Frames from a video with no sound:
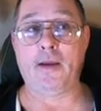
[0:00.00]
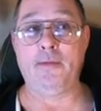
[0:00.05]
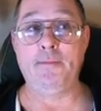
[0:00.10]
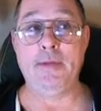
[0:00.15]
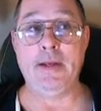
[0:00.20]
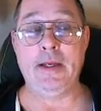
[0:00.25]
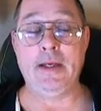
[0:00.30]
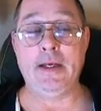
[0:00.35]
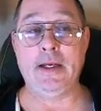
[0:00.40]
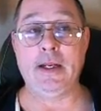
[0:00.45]

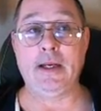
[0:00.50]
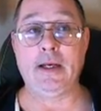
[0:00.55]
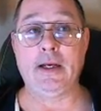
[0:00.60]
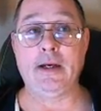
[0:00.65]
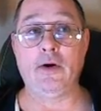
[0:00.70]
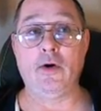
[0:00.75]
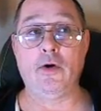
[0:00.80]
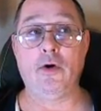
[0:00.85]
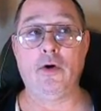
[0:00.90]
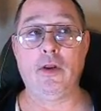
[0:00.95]

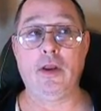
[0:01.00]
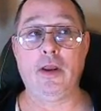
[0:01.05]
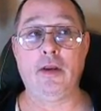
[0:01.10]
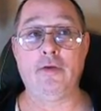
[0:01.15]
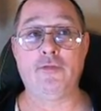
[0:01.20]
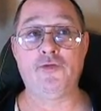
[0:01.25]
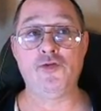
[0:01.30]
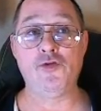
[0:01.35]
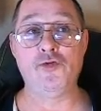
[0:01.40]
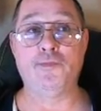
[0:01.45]
meaning
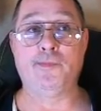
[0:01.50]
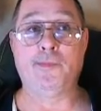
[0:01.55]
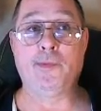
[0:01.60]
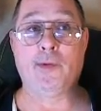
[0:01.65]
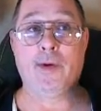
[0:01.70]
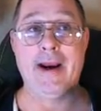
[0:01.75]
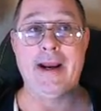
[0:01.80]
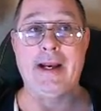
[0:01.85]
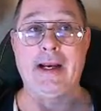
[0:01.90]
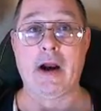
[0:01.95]
if you
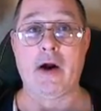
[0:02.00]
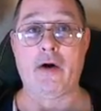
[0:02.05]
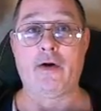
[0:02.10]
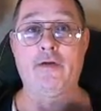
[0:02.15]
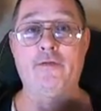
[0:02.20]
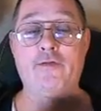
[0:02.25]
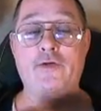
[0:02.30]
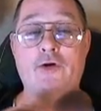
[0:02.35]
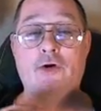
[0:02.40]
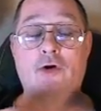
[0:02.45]
break
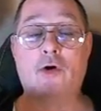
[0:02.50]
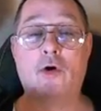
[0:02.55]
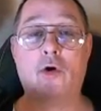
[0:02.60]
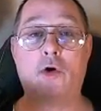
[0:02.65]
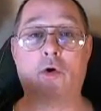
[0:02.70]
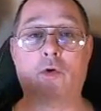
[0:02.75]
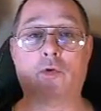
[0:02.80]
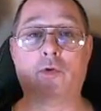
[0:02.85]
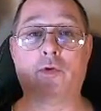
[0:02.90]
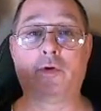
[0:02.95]
out of your
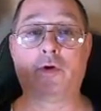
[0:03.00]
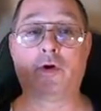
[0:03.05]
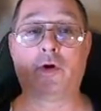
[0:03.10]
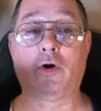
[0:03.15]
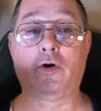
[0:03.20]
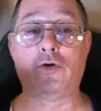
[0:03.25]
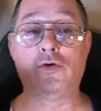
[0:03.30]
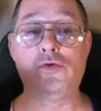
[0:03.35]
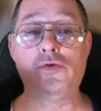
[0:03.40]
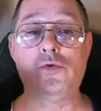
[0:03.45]
own
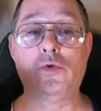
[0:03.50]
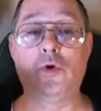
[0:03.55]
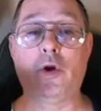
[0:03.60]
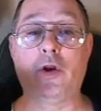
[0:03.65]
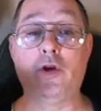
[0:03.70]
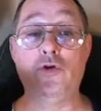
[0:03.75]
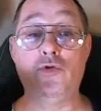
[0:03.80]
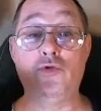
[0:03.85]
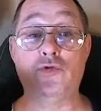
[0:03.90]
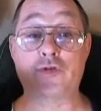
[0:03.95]
cocoon
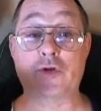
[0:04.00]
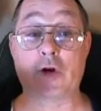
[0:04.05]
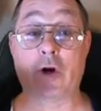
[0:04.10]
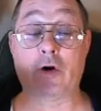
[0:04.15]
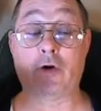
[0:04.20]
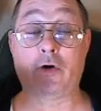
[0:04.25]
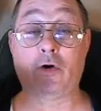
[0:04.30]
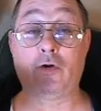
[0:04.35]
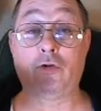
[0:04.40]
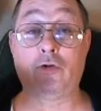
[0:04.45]
and you
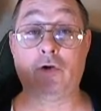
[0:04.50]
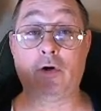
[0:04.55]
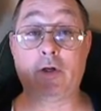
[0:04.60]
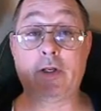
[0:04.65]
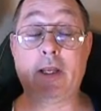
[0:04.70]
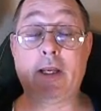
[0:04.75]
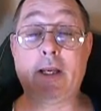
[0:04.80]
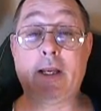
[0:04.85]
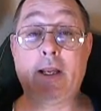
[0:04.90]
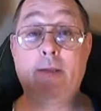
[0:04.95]
start
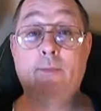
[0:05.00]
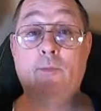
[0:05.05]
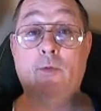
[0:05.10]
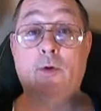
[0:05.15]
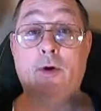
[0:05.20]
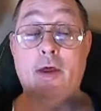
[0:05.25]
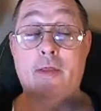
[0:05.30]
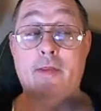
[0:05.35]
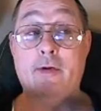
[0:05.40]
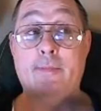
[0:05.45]
looking at
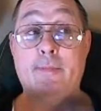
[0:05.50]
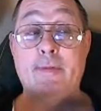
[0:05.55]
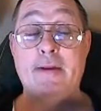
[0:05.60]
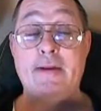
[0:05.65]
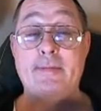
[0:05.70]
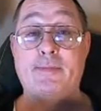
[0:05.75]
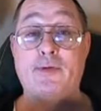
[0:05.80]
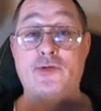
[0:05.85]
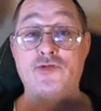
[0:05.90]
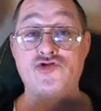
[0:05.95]
what other
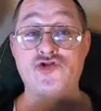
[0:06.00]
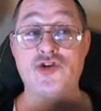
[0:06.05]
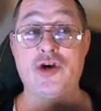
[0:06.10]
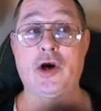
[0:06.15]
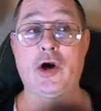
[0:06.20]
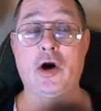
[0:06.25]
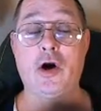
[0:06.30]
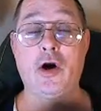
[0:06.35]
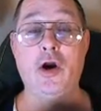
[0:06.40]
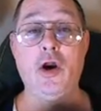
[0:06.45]
people
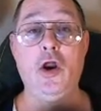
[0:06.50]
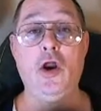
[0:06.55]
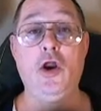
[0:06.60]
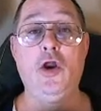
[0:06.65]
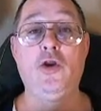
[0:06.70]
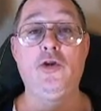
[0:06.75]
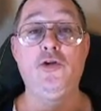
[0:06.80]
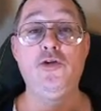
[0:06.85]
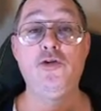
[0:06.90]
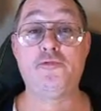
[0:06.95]
share,
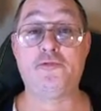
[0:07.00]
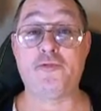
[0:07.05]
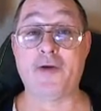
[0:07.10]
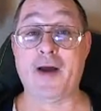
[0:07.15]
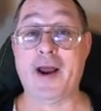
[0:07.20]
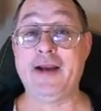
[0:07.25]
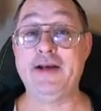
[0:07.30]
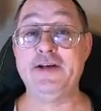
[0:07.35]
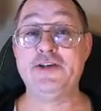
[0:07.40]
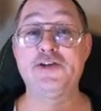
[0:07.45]
you
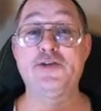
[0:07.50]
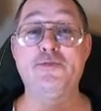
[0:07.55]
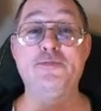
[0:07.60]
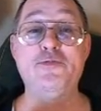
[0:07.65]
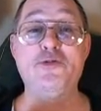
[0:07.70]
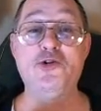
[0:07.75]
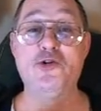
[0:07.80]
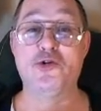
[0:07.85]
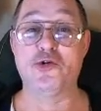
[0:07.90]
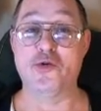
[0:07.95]
find
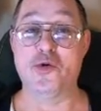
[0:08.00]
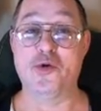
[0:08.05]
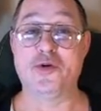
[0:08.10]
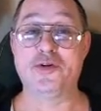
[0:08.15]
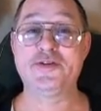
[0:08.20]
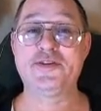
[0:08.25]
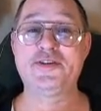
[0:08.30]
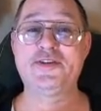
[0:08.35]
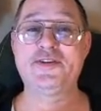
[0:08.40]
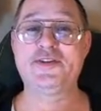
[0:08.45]
some
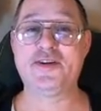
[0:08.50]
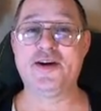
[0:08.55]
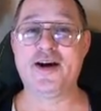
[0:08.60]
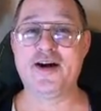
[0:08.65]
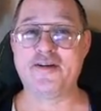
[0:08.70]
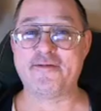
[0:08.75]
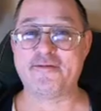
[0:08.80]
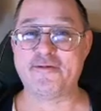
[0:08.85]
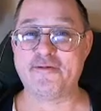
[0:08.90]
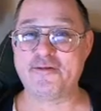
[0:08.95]
cool
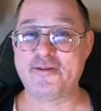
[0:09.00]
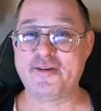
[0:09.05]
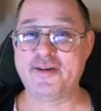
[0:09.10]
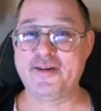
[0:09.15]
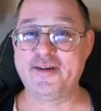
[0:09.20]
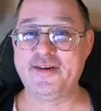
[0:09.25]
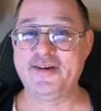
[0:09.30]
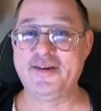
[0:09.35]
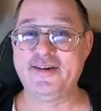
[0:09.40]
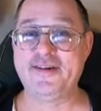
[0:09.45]
stuff.
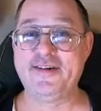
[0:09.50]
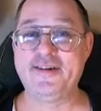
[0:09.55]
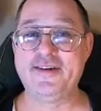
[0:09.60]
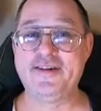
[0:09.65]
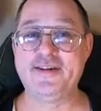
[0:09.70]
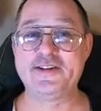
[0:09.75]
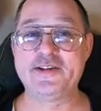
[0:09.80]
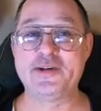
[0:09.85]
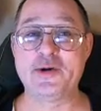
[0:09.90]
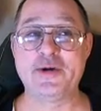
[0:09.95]

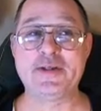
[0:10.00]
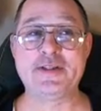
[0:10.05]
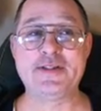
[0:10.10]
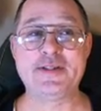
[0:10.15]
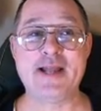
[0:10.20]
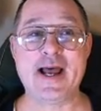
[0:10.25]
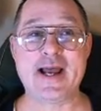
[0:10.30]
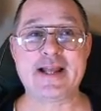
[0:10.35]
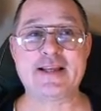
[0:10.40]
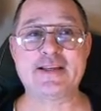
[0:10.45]
So
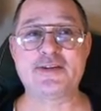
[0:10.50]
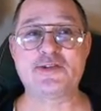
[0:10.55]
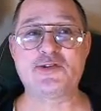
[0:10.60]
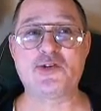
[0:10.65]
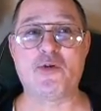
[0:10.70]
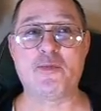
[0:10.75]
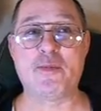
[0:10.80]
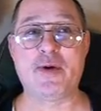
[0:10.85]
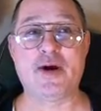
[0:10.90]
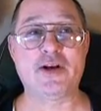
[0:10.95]
it's not
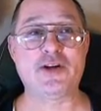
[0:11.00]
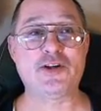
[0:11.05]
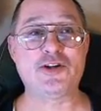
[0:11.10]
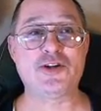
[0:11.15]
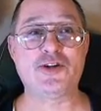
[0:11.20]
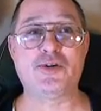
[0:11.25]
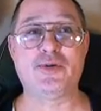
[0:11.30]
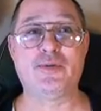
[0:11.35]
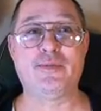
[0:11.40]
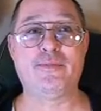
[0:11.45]
so
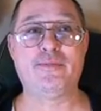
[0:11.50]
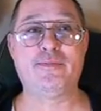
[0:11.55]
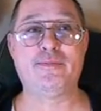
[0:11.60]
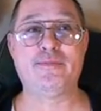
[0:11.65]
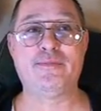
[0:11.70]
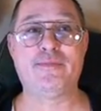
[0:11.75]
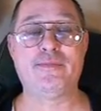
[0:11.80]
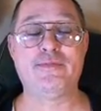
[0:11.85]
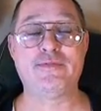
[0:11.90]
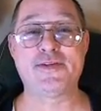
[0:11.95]
much
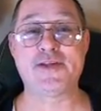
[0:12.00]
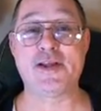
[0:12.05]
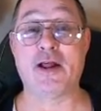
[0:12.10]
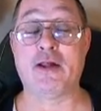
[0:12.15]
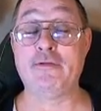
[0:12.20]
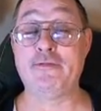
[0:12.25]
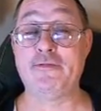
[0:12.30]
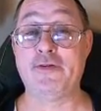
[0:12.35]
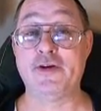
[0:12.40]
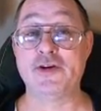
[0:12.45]

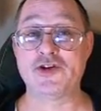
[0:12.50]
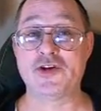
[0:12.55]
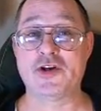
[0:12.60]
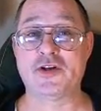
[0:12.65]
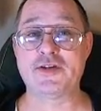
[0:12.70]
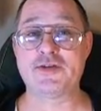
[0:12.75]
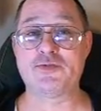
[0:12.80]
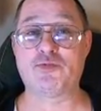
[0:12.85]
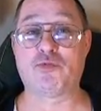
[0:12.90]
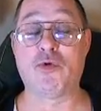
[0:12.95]
selfish,
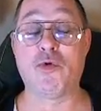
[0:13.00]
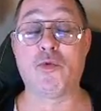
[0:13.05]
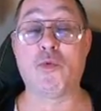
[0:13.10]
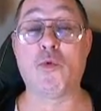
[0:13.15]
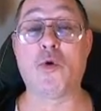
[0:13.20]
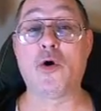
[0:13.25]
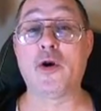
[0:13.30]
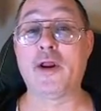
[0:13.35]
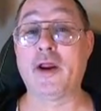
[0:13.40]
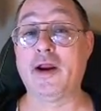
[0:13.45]
it's
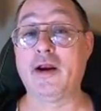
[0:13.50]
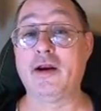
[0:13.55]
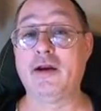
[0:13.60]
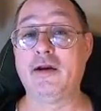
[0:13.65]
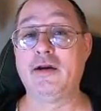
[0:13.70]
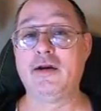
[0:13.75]
rewarding.